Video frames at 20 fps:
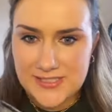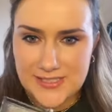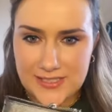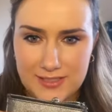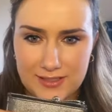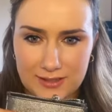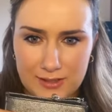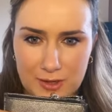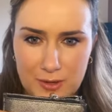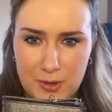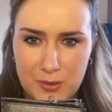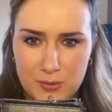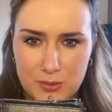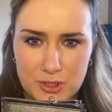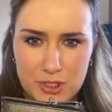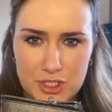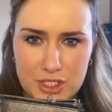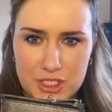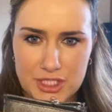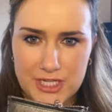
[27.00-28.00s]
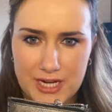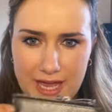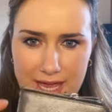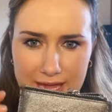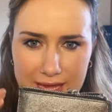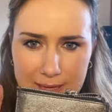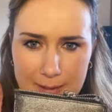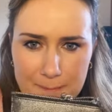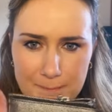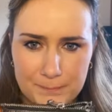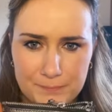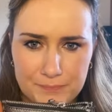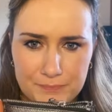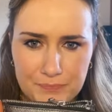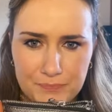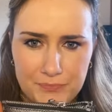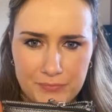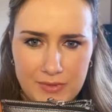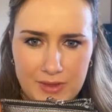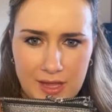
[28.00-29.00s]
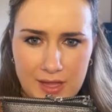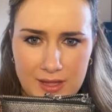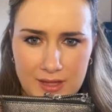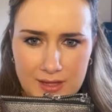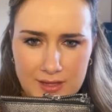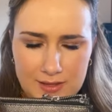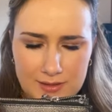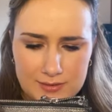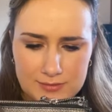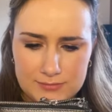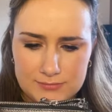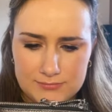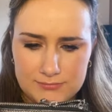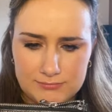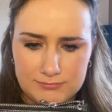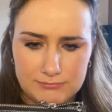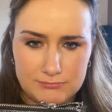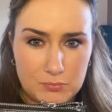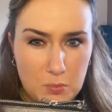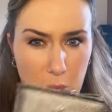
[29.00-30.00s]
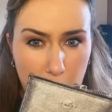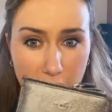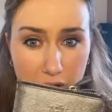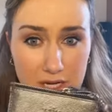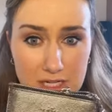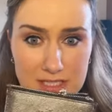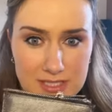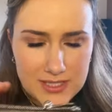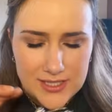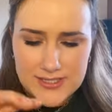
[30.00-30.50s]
little coach um, wallet, I